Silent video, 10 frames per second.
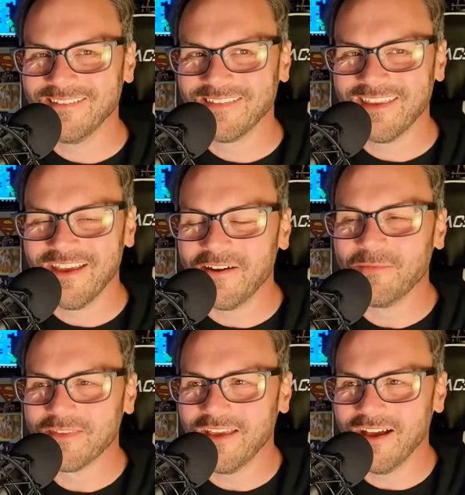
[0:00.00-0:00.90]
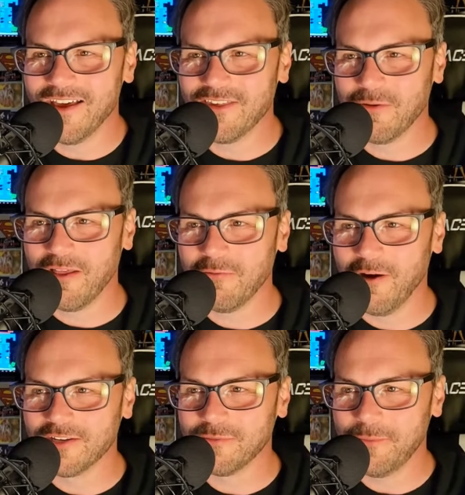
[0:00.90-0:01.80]
Yeah, yeah, I should probably
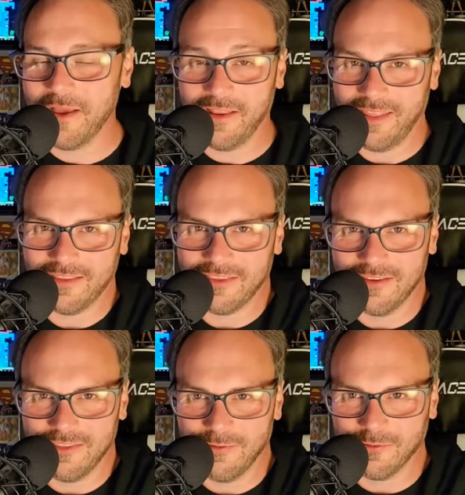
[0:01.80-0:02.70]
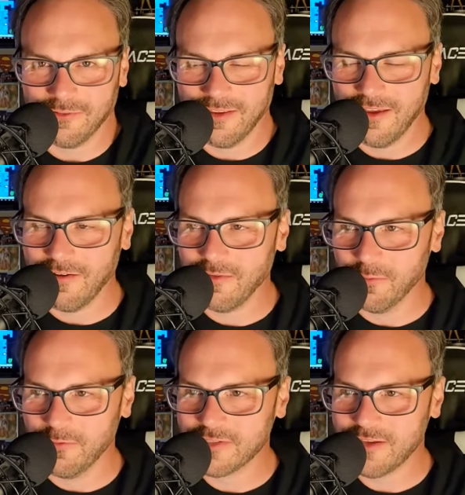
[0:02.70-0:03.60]
watch some. Yeah, I like the the old King Kong
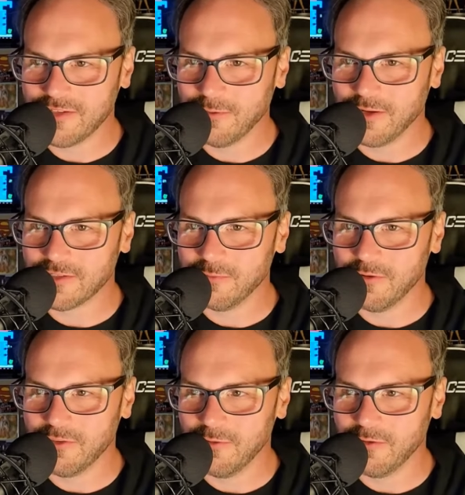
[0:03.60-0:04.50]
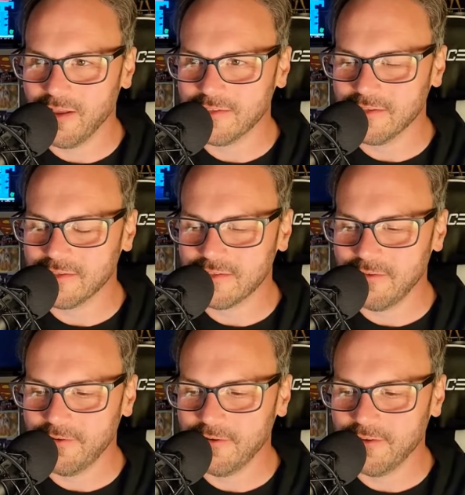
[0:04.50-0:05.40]
movies, so I should watch some more of the old Godzilla
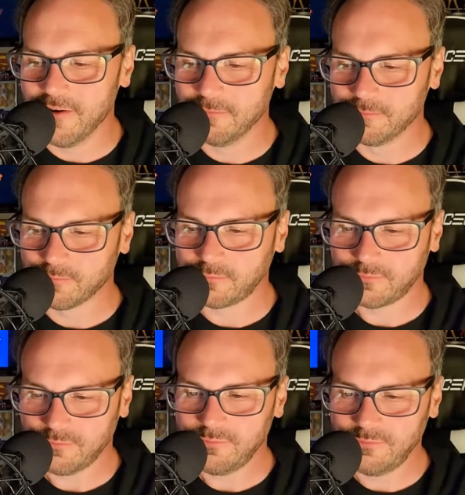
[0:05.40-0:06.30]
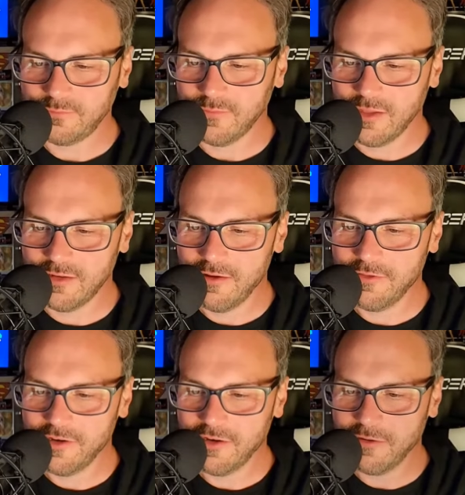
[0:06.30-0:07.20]
stuff here and there, now
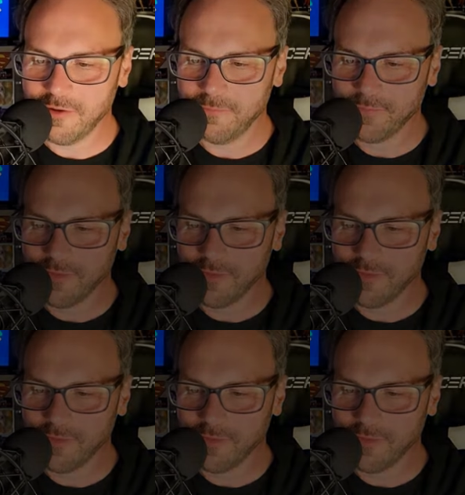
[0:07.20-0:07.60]
and then, anyway.